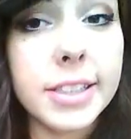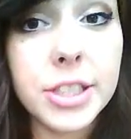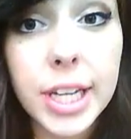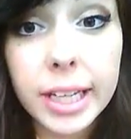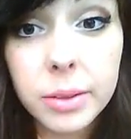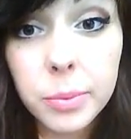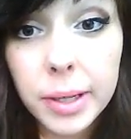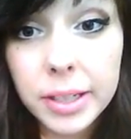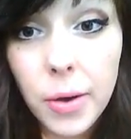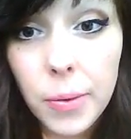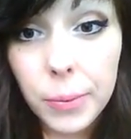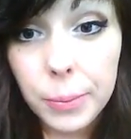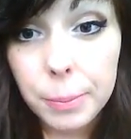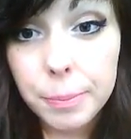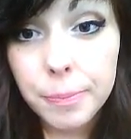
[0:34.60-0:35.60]
Jen went
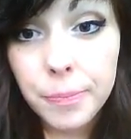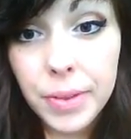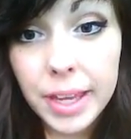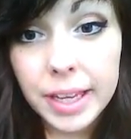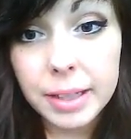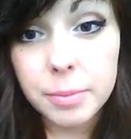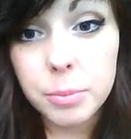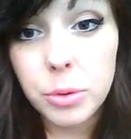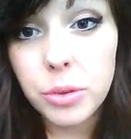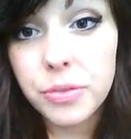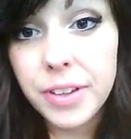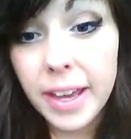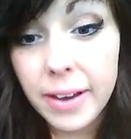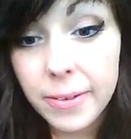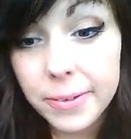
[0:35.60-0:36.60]
home and
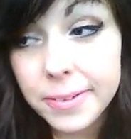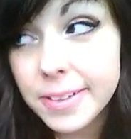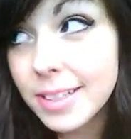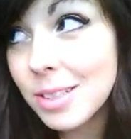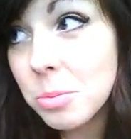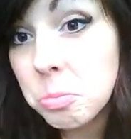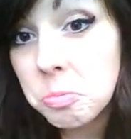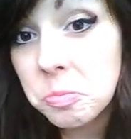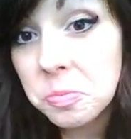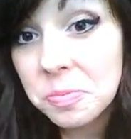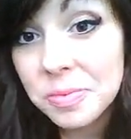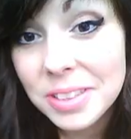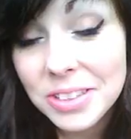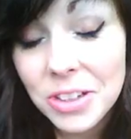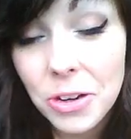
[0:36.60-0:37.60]
moved out,
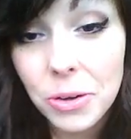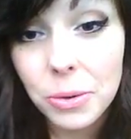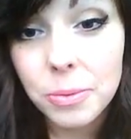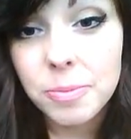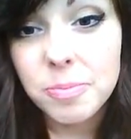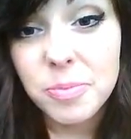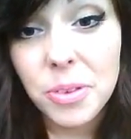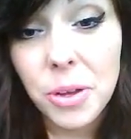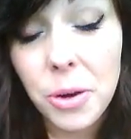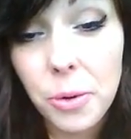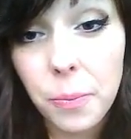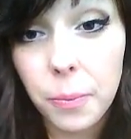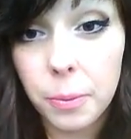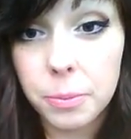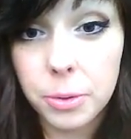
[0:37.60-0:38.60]
so
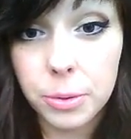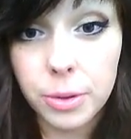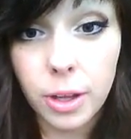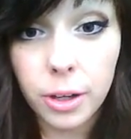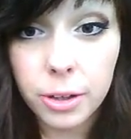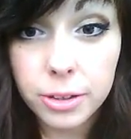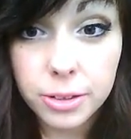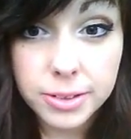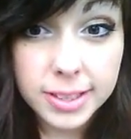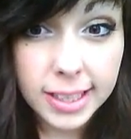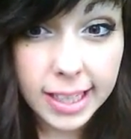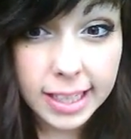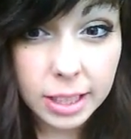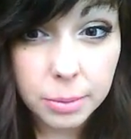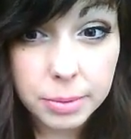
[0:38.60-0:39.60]
her room no longer looks
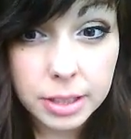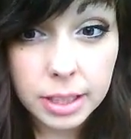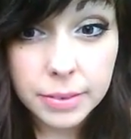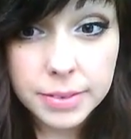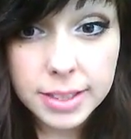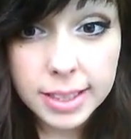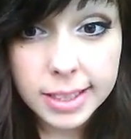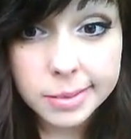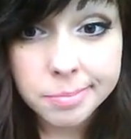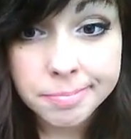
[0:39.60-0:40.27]
like anyone lives in